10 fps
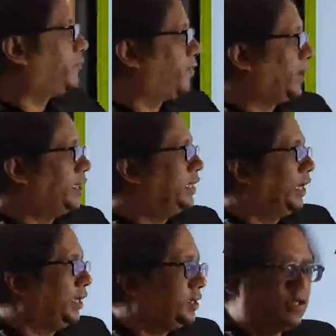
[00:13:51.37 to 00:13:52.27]
find
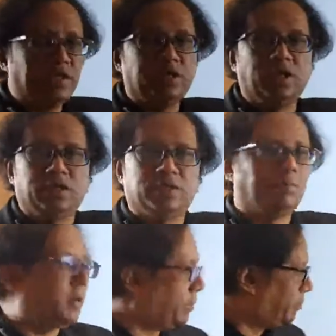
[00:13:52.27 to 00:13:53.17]
anything in the
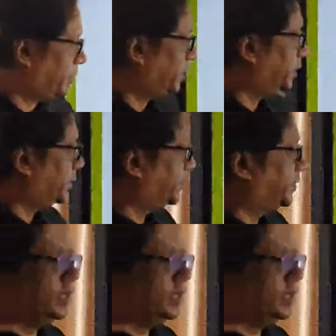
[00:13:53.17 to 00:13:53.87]
paper. This is